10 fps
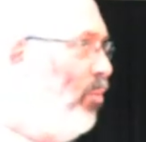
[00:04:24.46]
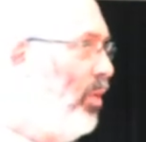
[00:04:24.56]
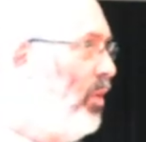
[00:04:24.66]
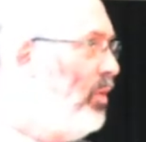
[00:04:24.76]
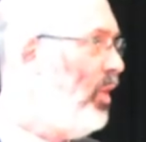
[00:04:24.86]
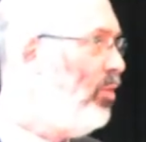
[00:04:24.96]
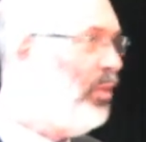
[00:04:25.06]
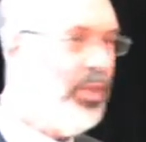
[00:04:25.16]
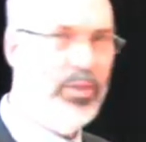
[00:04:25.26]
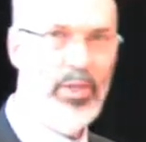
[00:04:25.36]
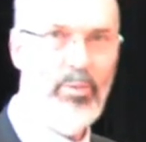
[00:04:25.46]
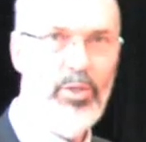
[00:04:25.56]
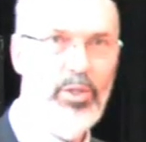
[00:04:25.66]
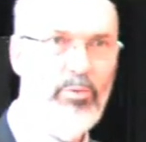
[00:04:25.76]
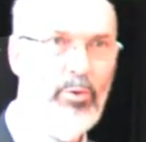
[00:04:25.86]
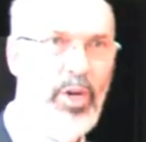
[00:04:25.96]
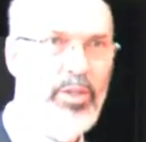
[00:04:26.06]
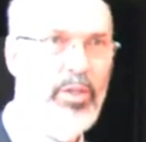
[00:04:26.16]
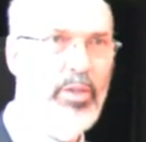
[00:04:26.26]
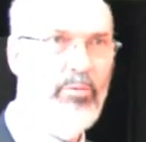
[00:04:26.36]
because that's been the subject of a
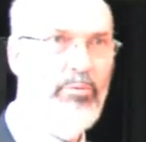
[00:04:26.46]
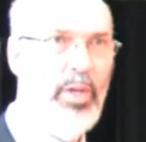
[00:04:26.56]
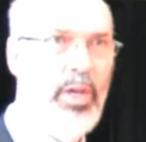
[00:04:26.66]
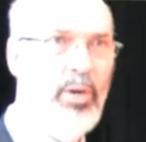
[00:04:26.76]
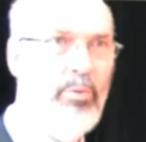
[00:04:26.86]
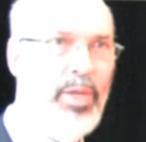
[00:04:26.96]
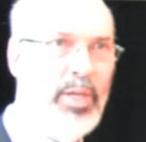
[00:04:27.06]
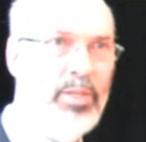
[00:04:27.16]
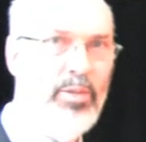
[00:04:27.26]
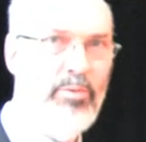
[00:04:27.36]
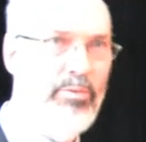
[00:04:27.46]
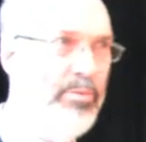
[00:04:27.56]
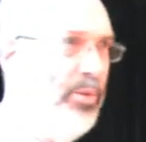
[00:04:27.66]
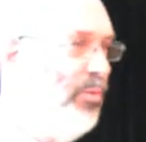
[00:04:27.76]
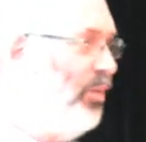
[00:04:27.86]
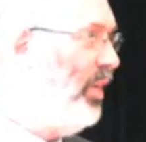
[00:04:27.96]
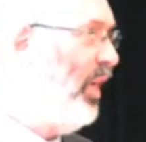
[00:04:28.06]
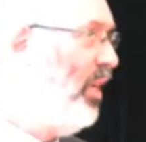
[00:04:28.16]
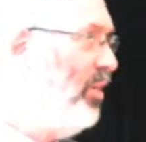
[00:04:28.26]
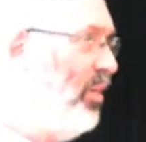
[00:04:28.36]
great deal of uh, reductive
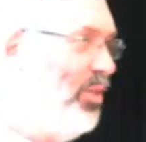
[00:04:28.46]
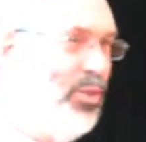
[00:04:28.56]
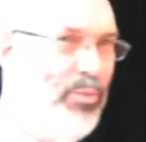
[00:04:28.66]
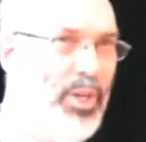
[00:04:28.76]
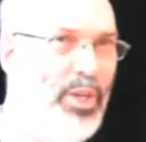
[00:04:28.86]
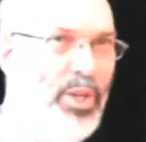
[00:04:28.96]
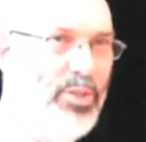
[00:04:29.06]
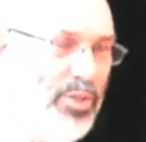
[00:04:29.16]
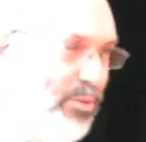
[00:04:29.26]
analysis, and we need lots